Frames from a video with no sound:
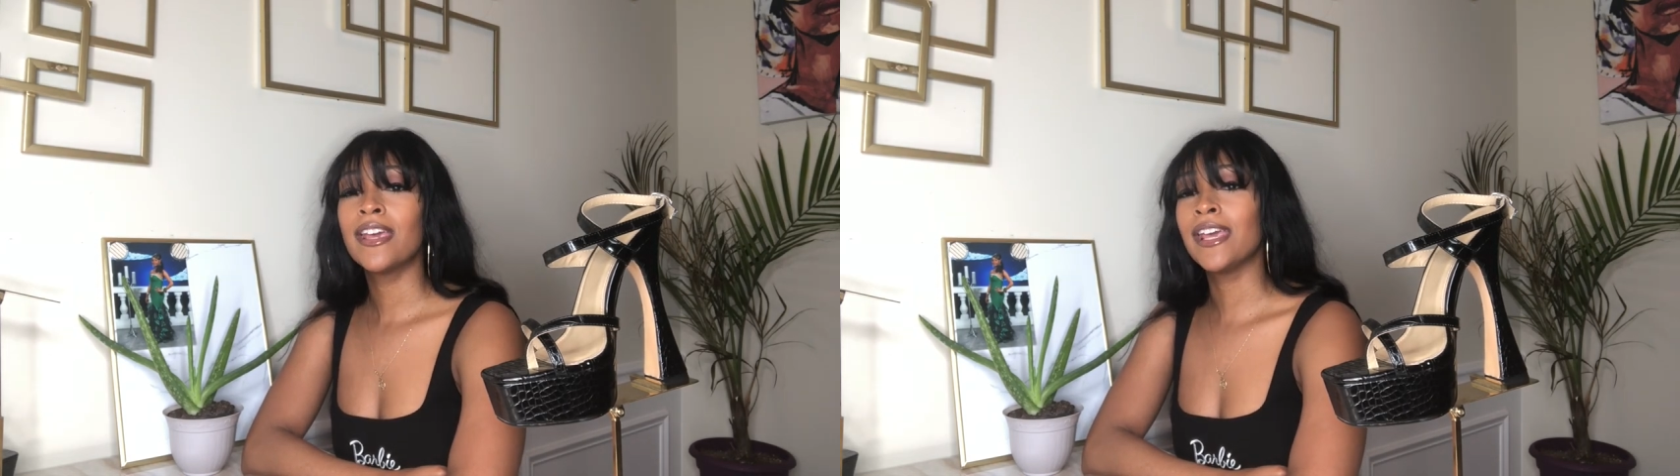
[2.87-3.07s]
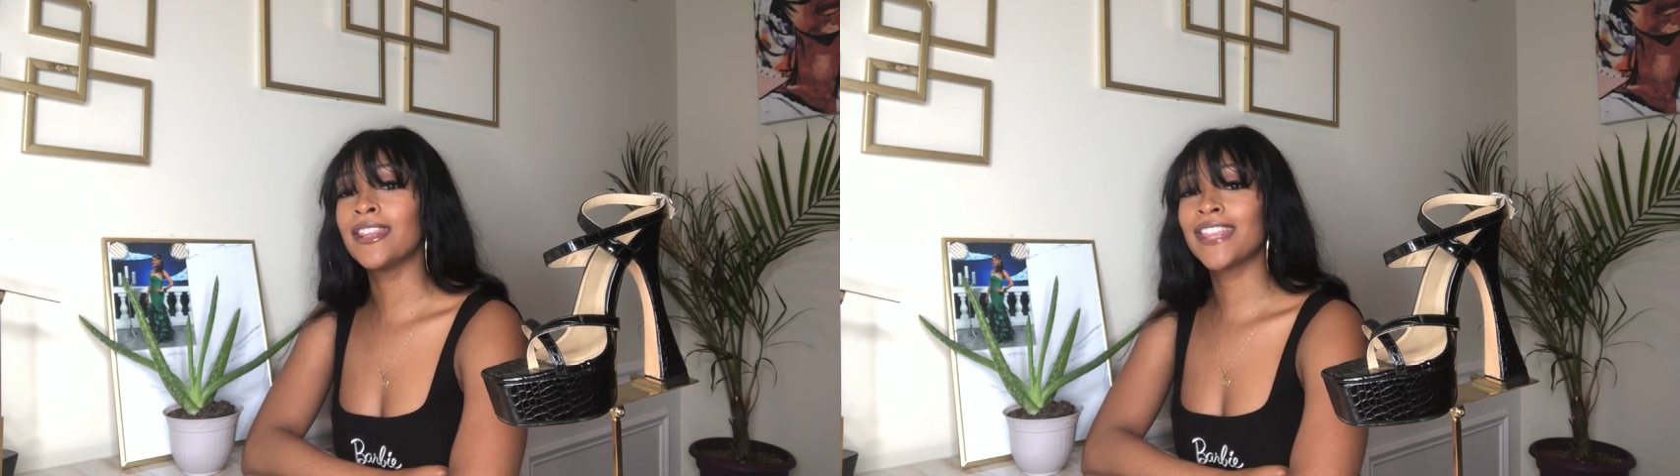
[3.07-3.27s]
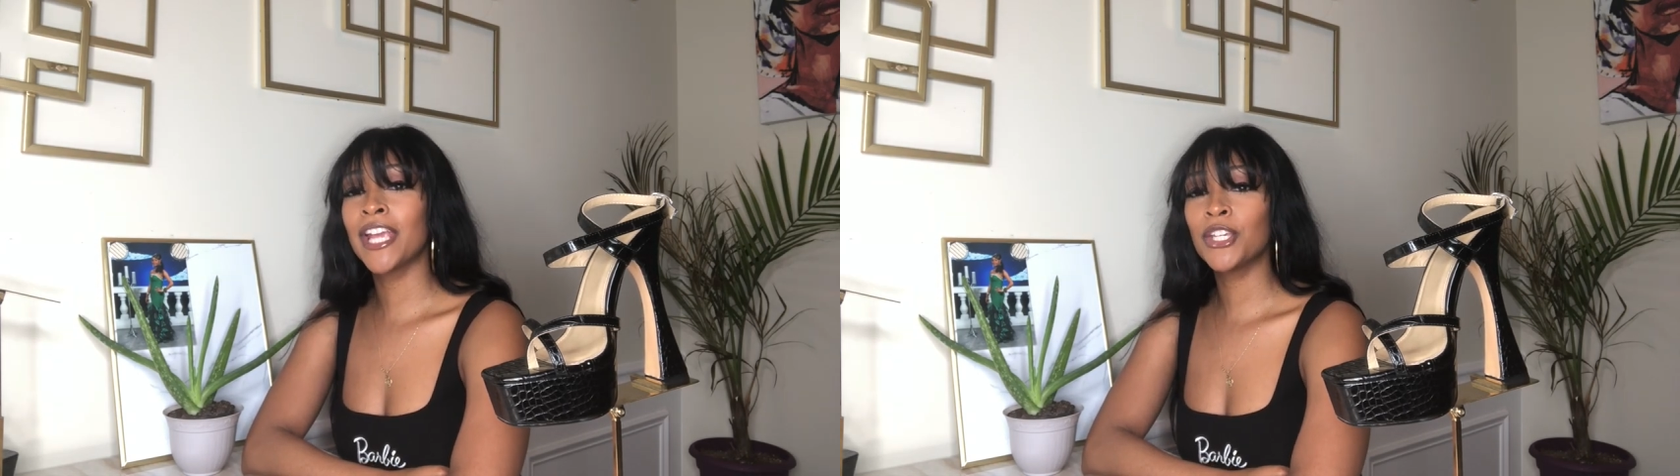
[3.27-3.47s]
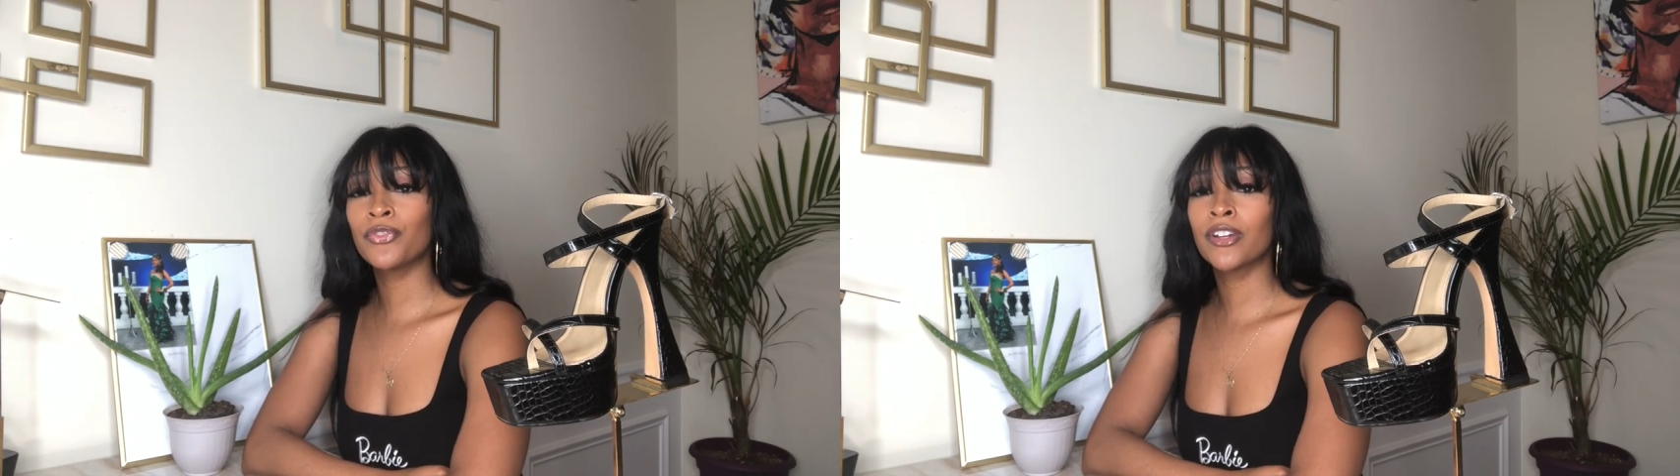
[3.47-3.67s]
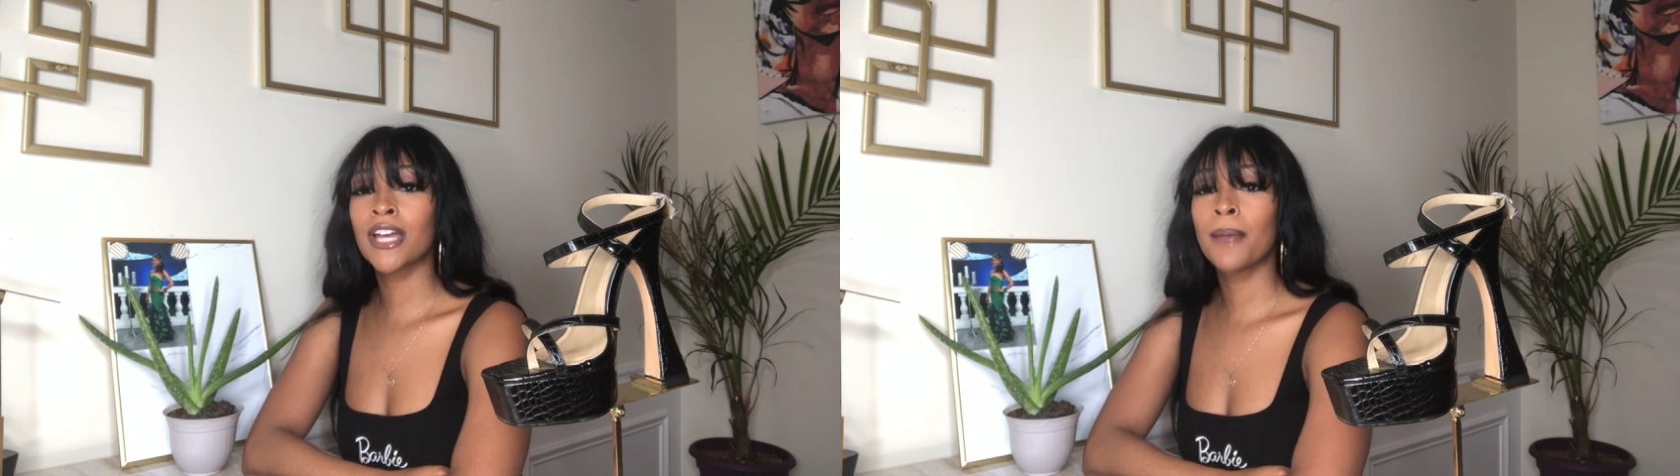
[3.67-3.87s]
and thank you
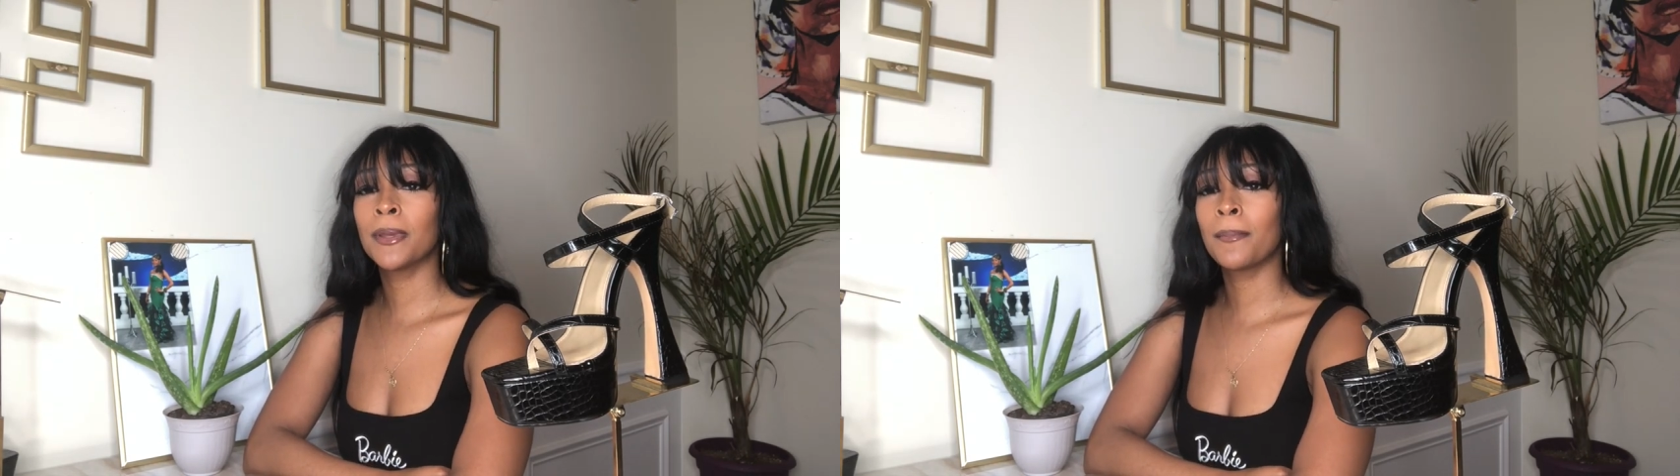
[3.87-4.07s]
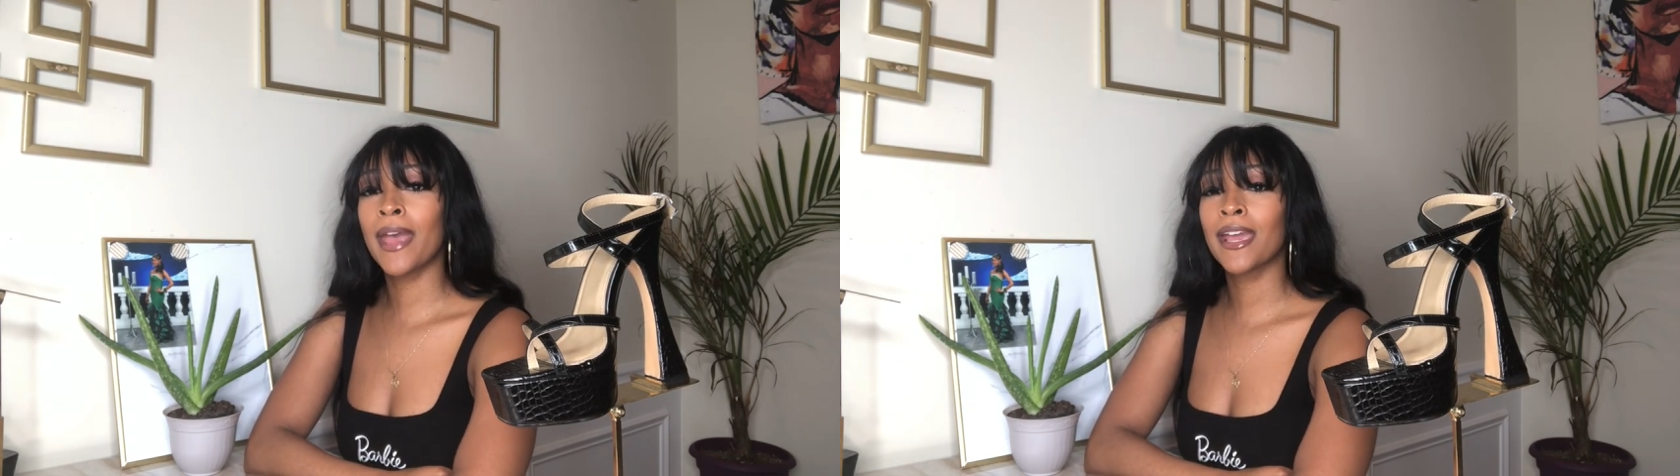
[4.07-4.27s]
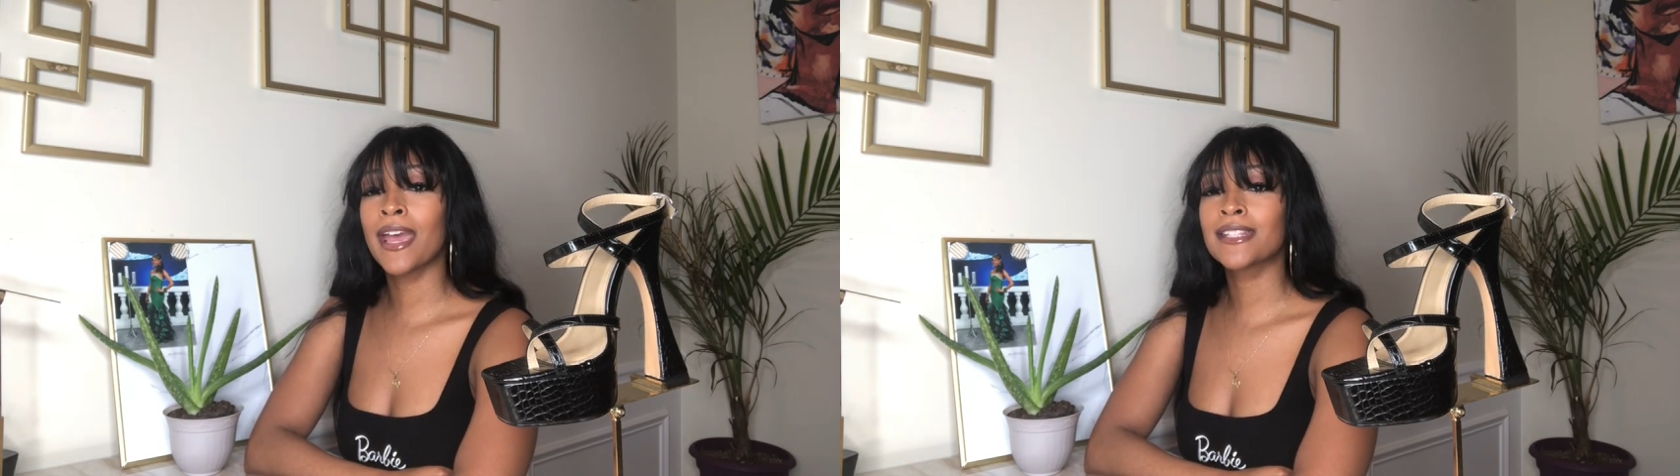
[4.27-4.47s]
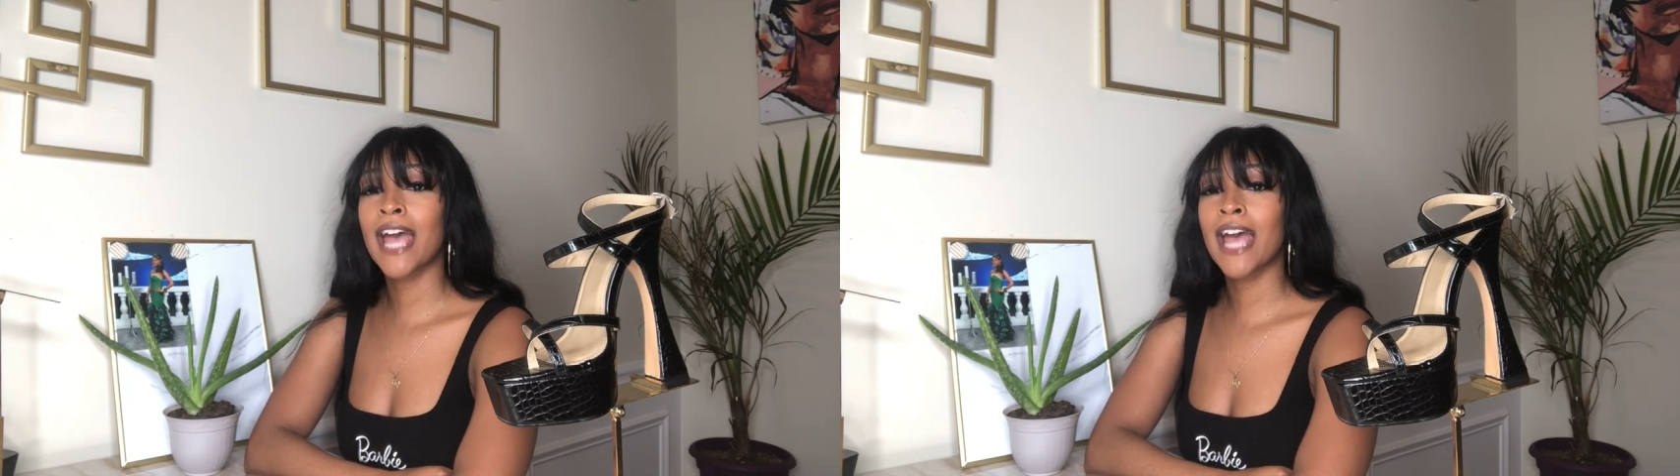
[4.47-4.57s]
for coming back as